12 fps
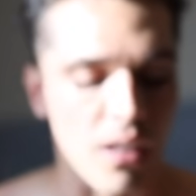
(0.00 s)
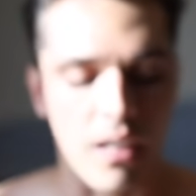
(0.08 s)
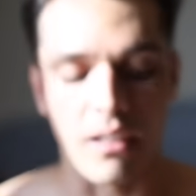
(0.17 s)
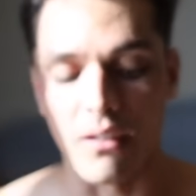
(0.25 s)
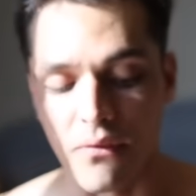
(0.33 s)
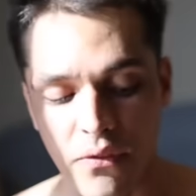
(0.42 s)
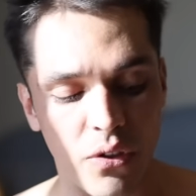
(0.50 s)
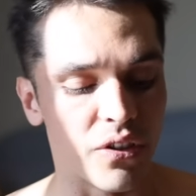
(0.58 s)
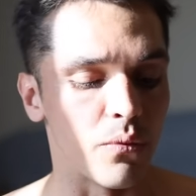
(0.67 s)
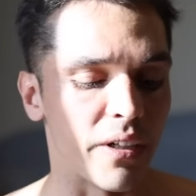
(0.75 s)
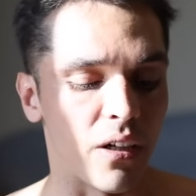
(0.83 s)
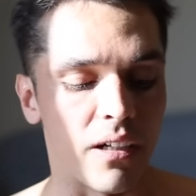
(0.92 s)
a lot of
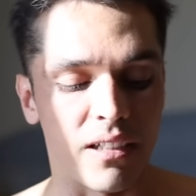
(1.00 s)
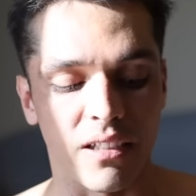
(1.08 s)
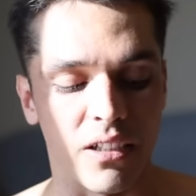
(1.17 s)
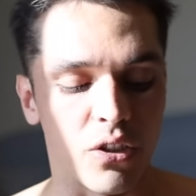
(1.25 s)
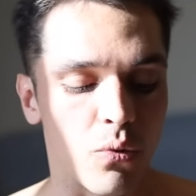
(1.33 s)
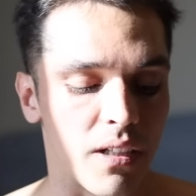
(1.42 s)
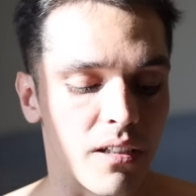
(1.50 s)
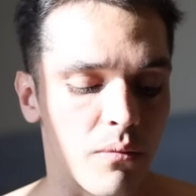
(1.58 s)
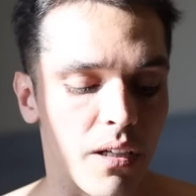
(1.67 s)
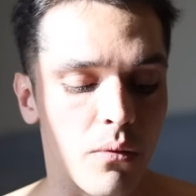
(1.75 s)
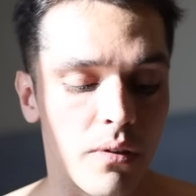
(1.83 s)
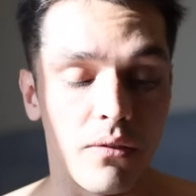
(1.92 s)
confusion regarding the situation.
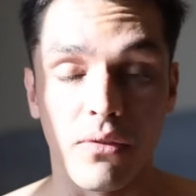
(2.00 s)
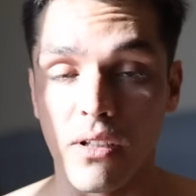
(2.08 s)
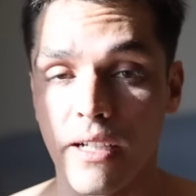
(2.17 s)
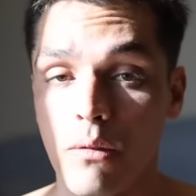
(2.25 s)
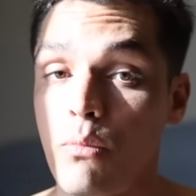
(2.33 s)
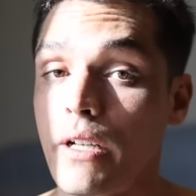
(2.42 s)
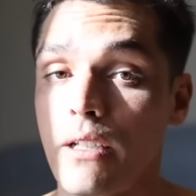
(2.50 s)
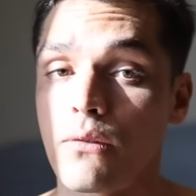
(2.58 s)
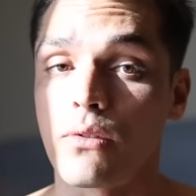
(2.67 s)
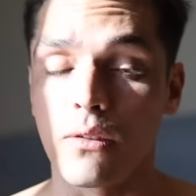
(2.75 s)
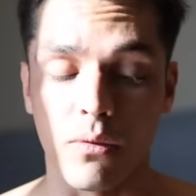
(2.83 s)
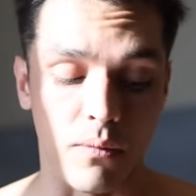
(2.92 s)
But I really feel that you're breaking
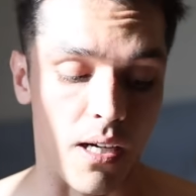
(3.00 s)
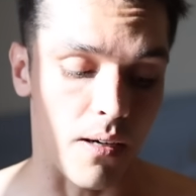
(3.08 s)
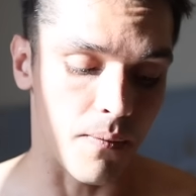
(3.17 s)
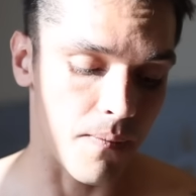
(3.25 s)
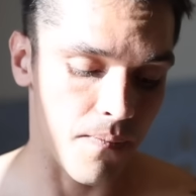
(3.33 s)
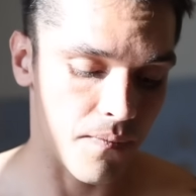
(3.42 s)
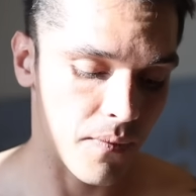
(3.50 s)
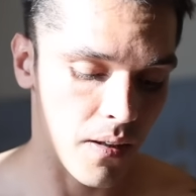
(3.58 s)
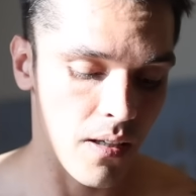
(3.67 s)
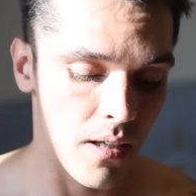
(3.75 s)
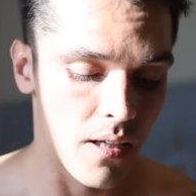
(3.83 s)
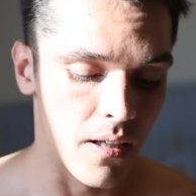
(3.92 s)
free from that.
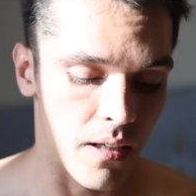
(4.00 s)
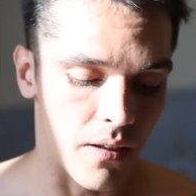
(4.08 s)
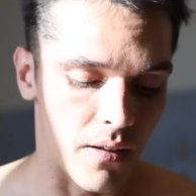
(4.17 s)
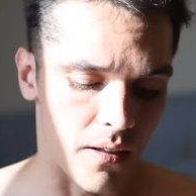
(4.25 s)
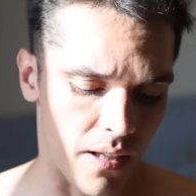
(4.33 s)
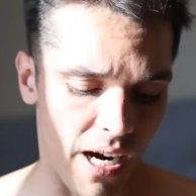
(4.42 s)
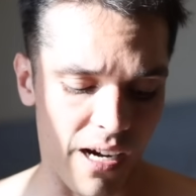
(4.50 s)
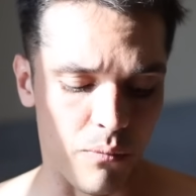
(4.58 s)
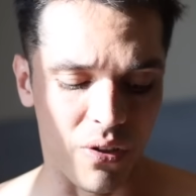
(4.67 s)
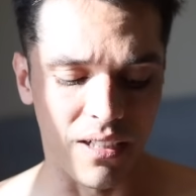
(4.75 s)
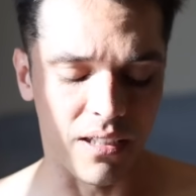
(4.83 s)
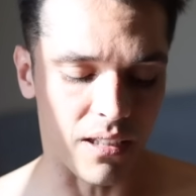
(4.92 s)
The High
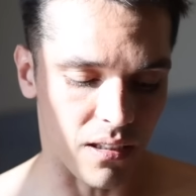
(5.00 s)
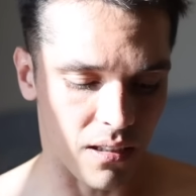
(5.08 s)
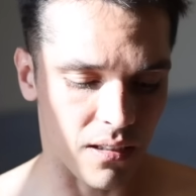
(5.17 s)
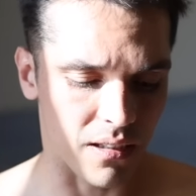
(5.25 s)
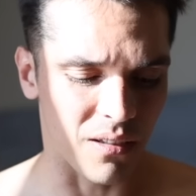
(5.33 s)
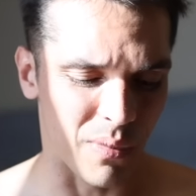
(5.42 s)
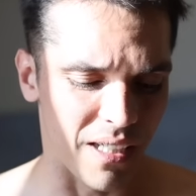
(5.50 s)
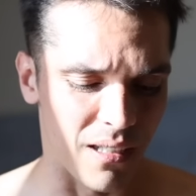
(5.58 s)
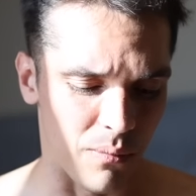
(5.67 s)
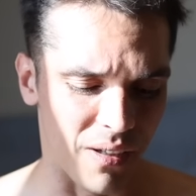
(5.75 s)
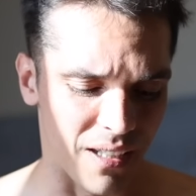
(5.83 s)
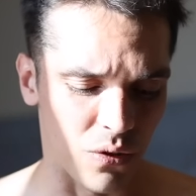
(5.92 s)
Priestess could be in
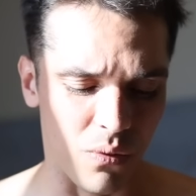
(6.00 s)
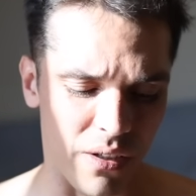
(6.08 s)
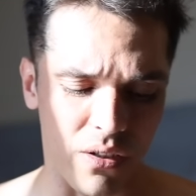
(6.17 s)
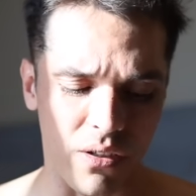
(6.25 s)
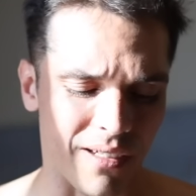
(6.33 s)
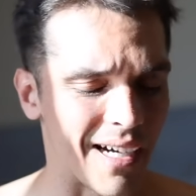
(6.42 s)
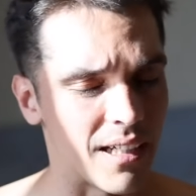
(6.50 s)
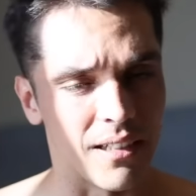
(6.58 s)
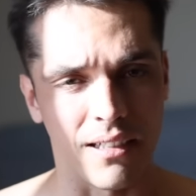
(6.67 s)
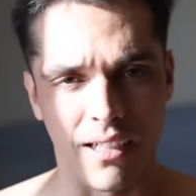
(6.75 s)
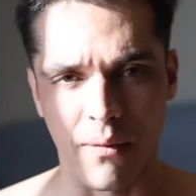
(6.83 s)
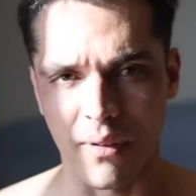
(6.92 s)
a place where you're kind of
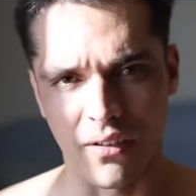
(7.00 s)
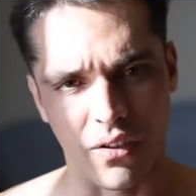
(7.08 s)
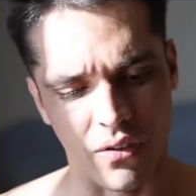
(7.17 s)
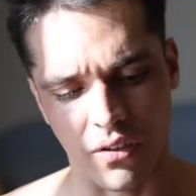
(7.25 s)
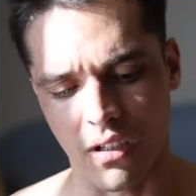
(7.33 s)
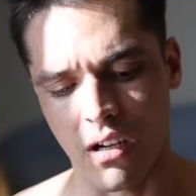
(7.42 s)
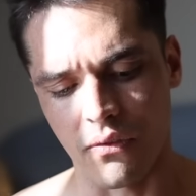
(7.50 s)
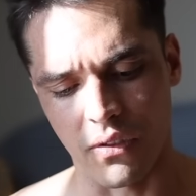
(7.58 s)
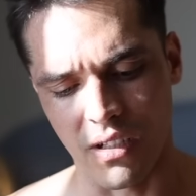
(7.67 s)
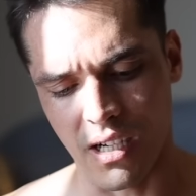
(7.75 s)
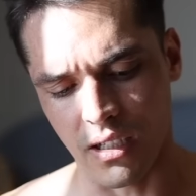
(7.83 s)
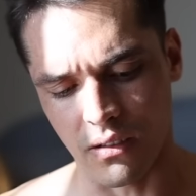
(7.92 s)
just keeping to yourself.
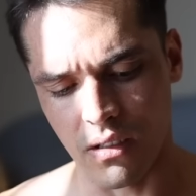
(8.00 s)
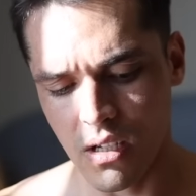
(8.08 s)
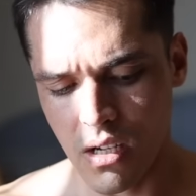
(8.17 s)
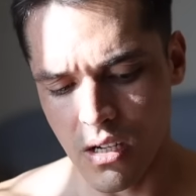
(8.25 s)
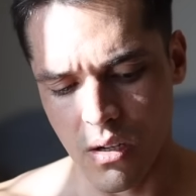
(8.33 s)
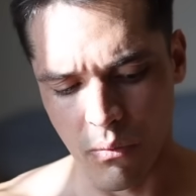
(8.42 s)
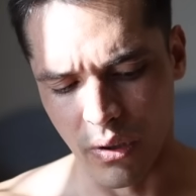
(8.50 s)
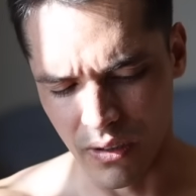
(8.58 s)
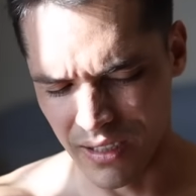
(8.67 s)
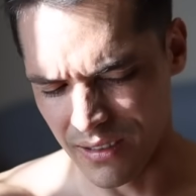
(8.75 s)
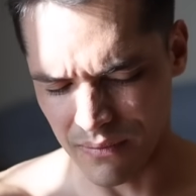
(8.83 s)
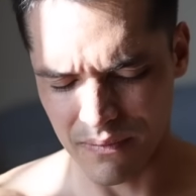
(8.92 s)
You're not
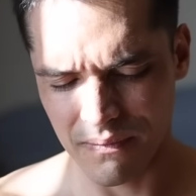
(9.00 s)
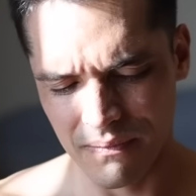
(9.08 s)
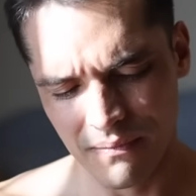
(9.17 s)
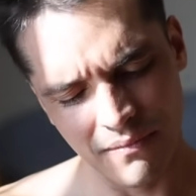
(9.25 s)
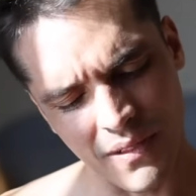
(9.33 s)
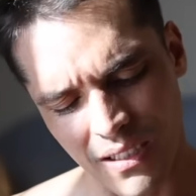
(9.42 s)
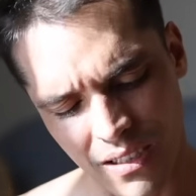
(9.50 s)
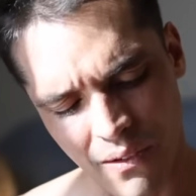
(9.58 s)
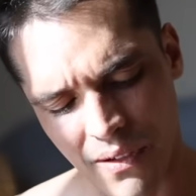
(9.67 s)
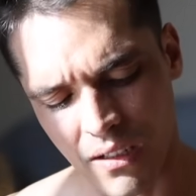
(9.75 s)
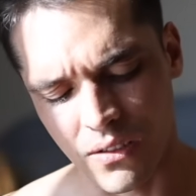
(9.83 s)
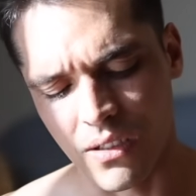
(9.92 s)
putting
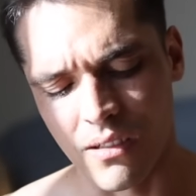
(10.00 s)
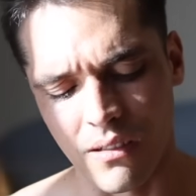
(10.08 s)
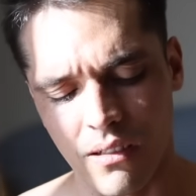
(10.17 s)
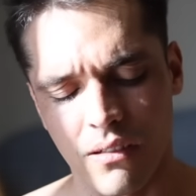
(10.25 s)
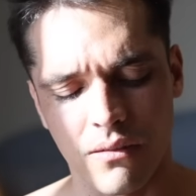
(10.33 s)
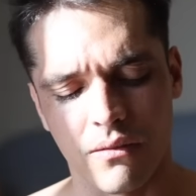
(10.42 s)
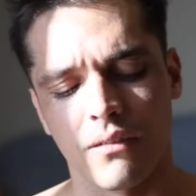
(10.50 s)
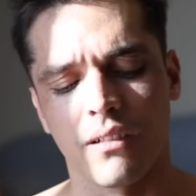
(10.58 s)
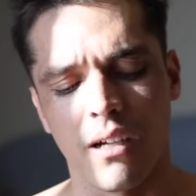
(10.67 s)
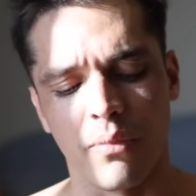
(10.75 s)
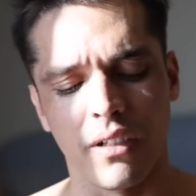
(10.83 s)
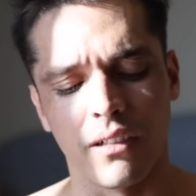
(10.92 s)
yourself out there. To, you're
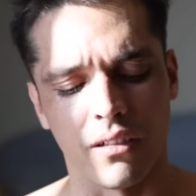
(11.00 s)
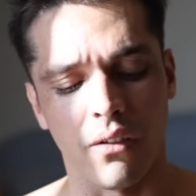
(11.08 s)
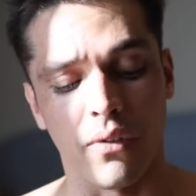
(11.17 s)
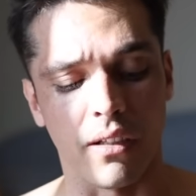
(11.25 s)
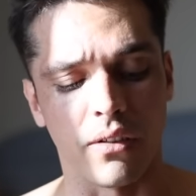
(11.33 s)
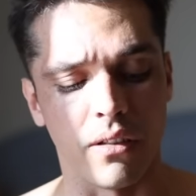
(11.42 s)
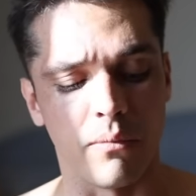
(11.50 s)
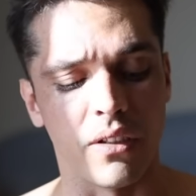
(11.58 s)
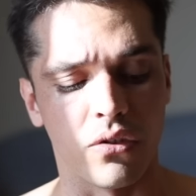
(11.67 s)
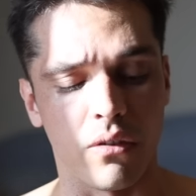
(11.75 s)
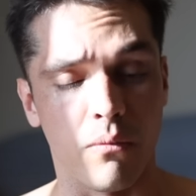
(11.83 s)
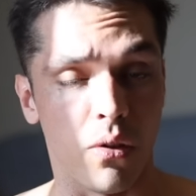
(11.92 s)
not putting yourself out there to
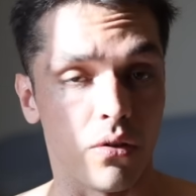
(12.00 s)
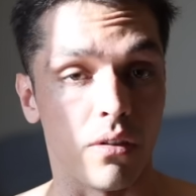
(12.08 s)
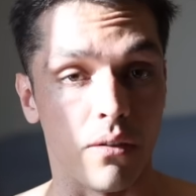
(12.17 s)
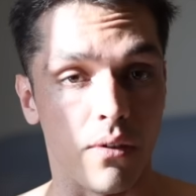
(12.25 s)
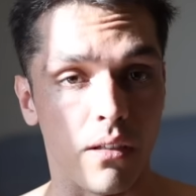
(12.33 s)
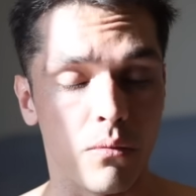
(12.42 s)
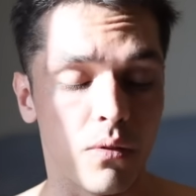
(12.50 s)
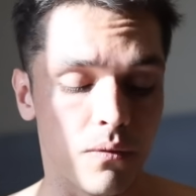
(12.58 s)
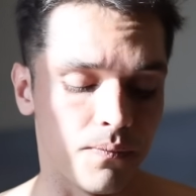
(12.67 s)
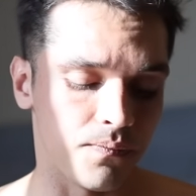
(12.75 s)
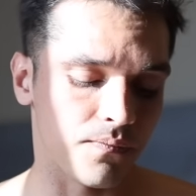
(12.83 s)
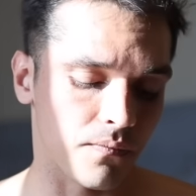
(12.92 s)
be so emotionally
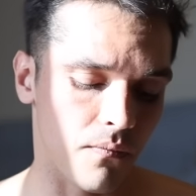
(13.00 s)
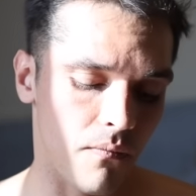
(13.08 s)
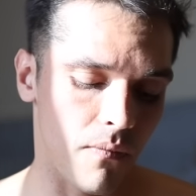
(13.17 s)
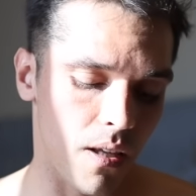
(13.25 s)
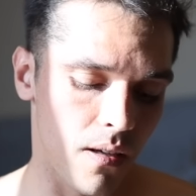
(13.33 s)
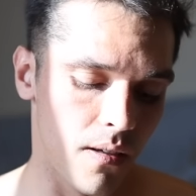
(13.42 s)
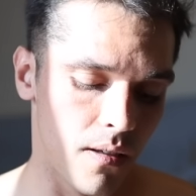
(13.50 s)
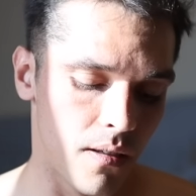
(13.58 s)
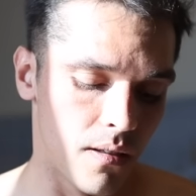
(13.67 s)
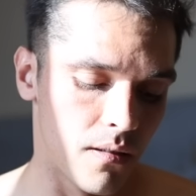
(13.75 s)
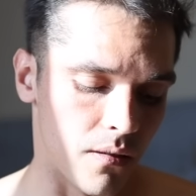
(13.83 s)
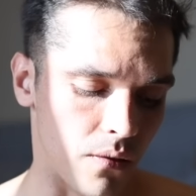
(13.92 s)
available.
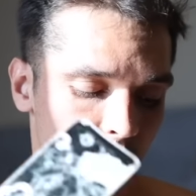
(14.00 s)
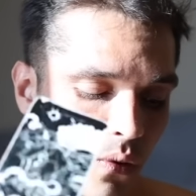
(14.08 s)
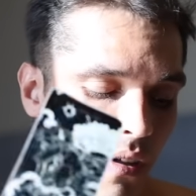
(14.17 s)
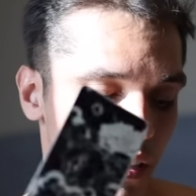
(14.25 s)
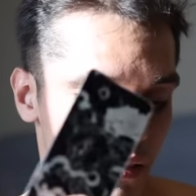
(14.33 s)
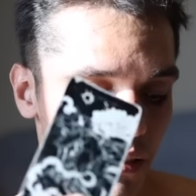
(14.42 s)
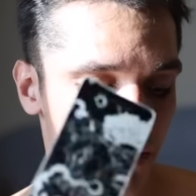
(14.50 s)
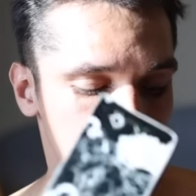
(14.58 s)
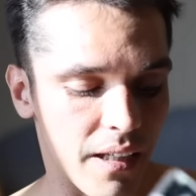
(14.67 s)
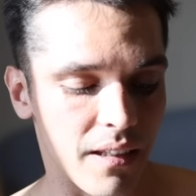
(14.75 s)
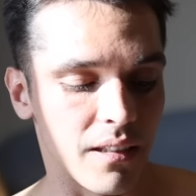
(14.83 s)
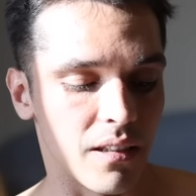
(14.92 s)
The Fool energy,
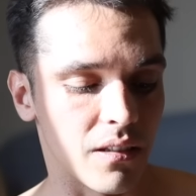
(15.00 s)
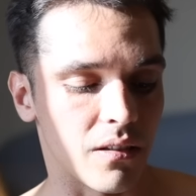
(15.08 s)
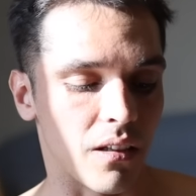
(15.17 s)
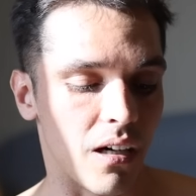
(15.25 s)
and this is